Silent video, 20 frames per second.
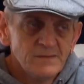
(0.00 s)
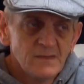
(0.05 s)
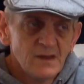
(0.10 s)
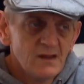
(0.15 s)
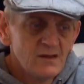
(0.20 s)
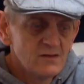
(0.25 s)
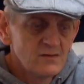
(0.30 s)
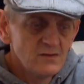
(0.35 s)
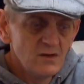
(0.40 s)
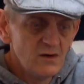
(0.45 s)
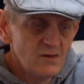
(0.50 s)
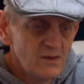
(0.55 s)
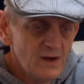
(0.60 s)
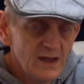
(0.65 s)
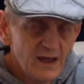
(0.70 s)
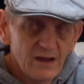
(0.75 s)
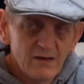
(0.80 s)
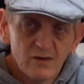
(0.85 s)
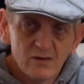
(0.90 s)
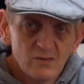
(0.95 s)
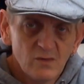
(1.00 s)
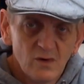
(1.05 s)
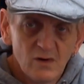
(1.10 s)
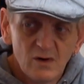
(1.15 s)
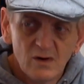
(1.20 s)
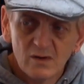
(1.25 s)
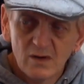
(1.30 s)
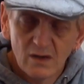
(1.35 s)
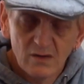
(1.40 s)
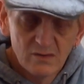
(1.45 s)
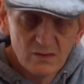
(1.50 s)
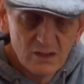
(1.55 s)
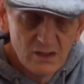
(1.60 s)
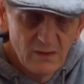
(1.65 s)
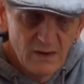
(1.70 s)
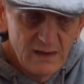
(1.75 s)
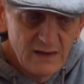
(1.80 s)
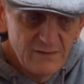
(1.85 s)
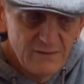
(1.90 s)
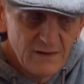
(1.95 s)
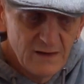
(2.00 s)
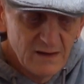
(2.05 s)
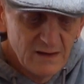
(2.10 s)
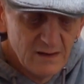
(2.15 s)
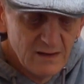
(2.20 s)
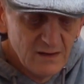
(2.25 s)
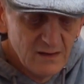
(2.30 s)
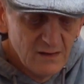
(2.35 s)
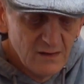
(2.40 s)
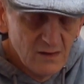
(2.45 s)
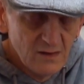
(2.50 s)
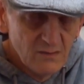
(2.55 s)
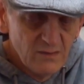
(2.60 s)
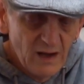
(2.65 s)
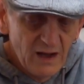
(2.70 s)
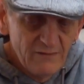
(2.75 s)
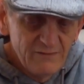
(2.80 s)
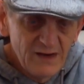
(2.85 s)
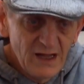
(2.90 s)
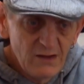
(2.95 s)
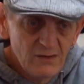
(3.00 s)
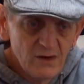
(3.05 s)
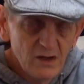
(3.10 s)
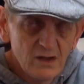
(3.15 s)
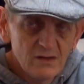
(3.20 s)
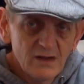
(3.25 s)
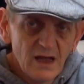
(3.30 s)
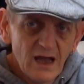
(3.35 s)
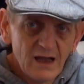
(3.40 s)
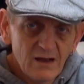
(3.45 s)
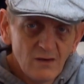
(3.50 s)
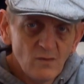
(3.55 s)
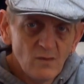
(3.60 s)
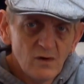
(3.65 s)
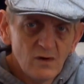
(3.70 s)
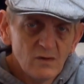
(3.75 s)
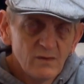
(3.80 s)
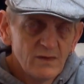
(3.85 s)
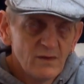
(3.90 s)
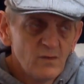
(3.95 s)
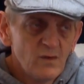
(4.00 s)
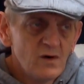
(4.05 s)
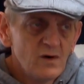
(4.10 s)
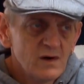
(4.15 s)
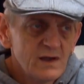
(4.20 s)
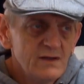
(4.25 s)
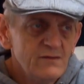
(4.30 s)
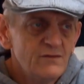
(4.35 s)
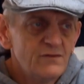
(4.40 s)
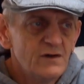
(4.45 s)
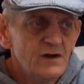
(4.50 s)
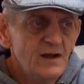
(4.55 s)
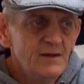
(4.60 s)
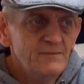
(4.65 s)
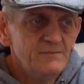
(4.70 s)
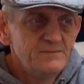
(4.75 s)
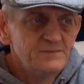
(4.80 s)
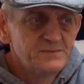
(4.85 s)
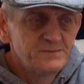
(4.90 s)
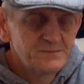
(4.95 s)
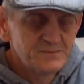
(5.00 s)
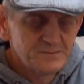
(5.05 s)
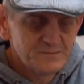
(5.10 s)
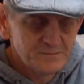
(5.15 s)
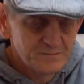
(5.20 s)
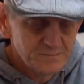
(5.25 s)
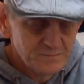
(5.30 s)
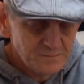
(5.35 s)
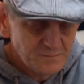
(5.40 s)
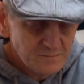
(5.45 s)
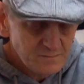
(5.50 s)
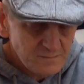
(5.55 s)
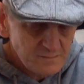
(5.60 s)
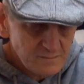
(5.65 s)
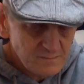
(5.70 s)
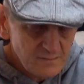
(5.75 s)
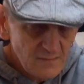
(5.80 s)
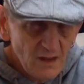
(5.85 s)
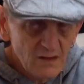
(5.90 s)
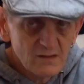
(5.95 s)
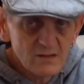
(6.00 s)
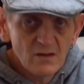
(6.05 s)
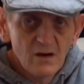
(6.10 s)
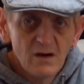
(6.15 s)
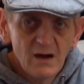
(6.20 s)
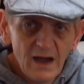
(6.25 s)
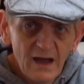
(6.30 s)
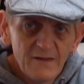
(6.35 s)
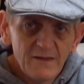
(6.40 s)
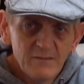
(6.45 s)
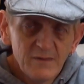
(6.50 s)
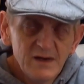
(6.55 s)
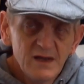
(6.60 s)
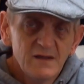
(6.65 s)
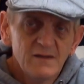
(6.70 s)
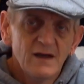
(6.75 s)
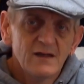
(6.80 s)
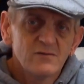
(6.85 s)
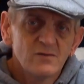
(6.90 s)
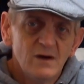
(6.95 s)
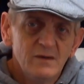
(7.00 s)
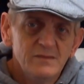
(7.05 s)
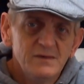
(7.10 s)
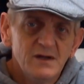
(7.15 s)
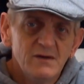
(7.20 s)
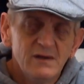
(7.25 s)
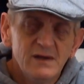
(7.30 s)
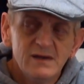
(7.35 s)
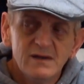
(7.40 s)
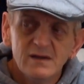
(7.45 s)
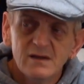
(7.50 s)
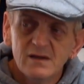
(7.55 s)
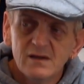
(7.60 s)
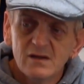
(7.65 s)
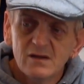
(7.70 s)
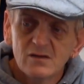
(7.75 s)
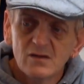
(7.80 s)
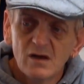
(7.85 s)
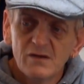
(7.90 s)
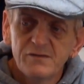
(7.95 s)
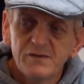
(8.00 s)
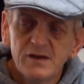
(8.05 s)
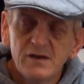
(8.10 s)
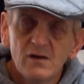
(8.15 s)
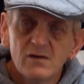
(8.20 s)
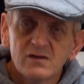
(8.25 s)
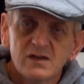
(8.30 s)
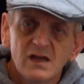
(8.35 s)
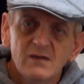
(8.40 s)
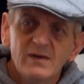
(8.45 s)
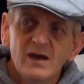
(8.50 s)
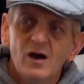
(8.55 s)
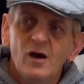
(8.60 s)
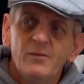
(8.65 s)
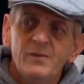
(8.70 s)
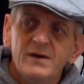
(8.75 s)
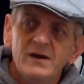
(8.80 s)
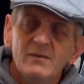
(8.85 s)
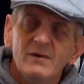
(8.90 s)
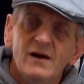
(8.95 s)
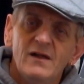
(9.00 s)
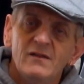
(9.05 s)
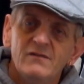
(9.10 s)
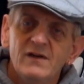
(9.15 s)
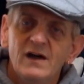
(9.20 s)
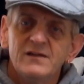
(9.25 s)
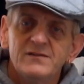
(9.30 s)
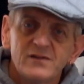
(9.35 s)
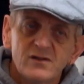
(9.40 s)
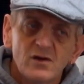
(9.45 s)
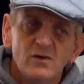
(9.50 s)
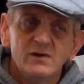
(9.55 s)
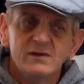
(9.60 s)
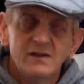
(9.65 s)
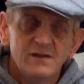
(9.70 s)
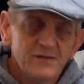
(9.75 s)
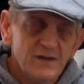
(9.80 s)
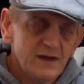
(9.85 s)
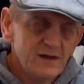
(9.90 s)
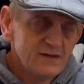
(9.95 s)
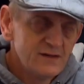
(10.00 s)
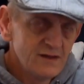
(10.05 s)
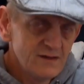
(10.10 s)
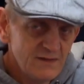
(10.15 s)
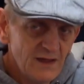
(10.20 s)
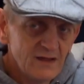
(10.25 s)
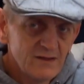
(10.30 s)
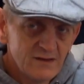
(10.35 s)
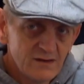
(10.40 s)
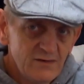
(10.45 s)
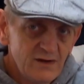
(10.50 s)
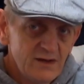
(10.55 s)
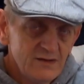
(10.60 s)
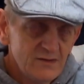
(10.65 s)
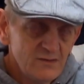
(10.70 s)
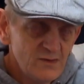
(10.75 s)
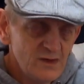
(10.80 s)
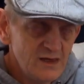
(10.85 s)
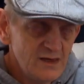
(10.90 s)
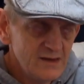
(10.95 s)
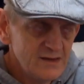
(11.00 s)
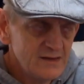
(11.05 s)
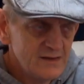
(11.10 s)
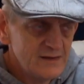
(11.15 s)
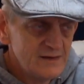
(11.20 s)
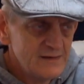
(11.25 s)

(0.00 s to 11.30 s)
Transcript: There's no way I could walk, I couldn't do anything. But I've now learned that I can walk with a walking frame. So at the minute that's what I'm doing. So if you don't see me hopping about the van showing you things, that's the reason why.